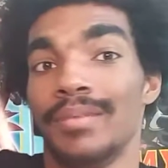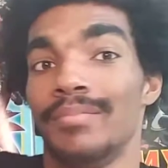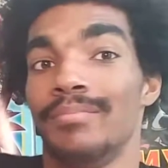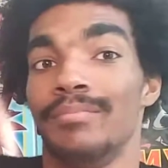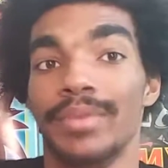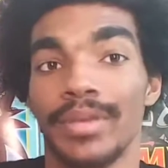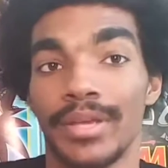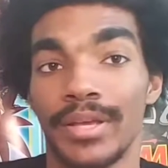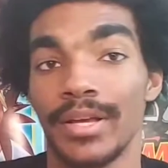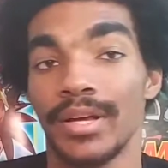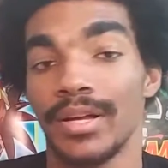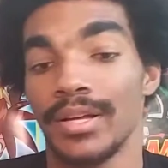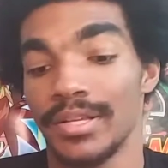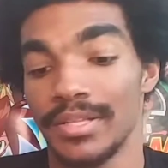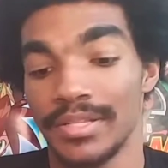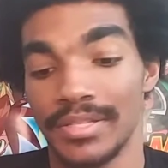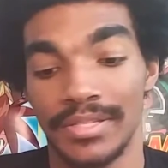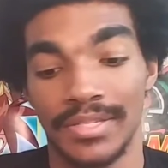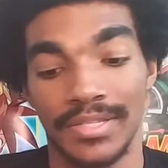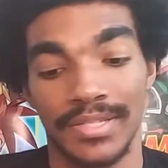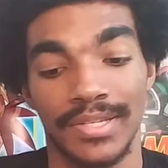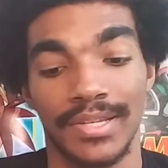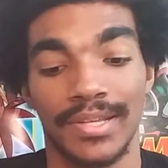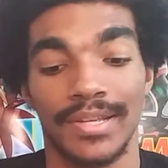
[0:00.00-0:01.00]

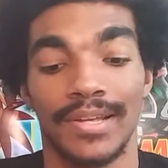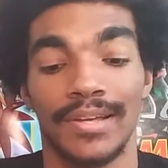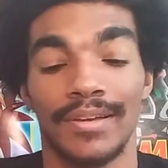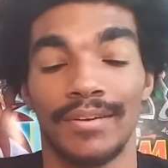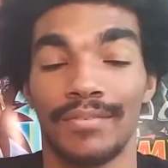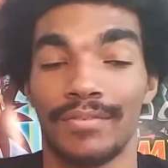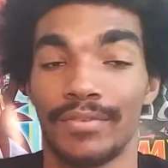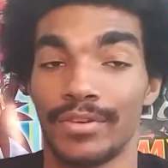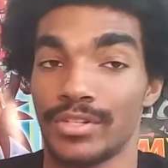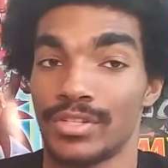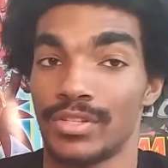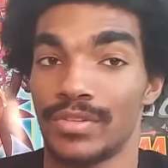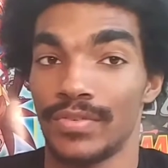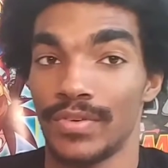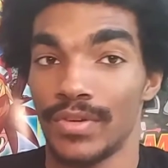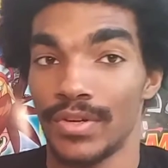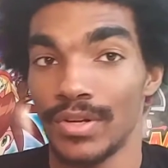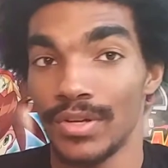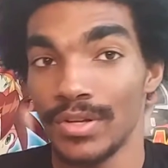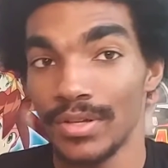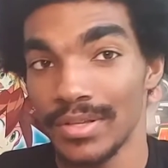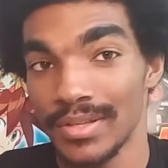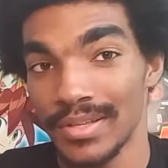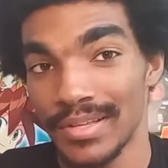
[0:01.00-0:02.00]
because, first of
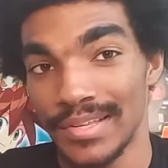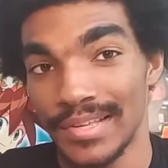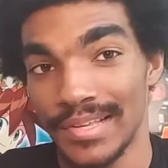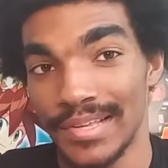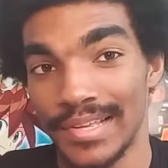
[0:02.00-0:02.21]
all,